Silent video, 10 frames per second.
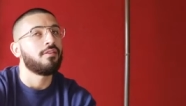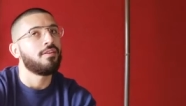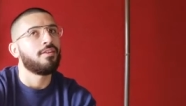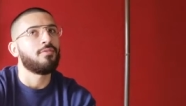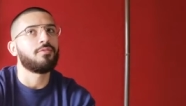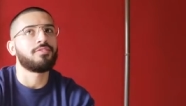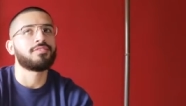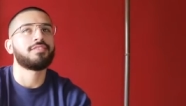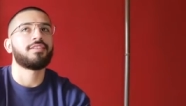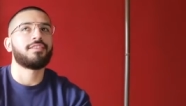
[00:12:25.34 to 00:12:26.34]
Well, you
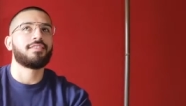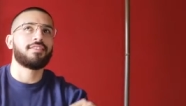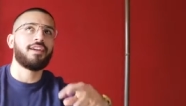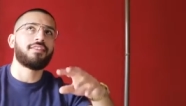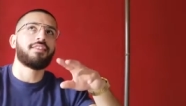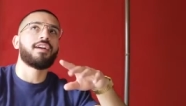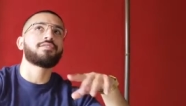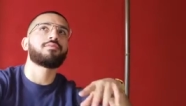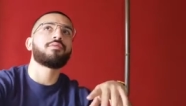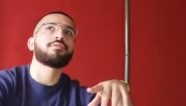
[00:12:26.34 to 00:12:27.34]
see that that
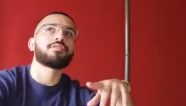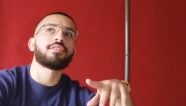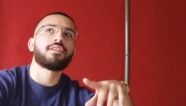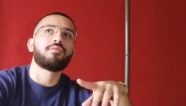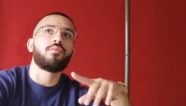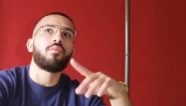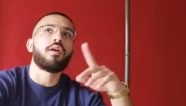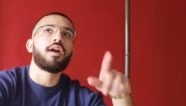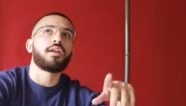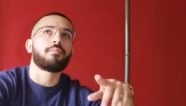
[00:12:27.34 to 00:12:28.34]
that's what I would say
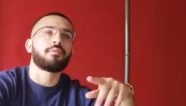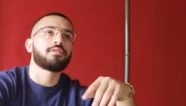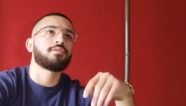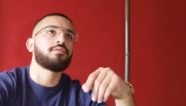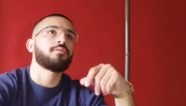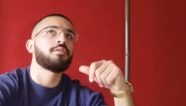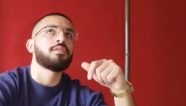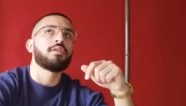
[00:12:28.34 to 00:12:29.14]
why I'm so.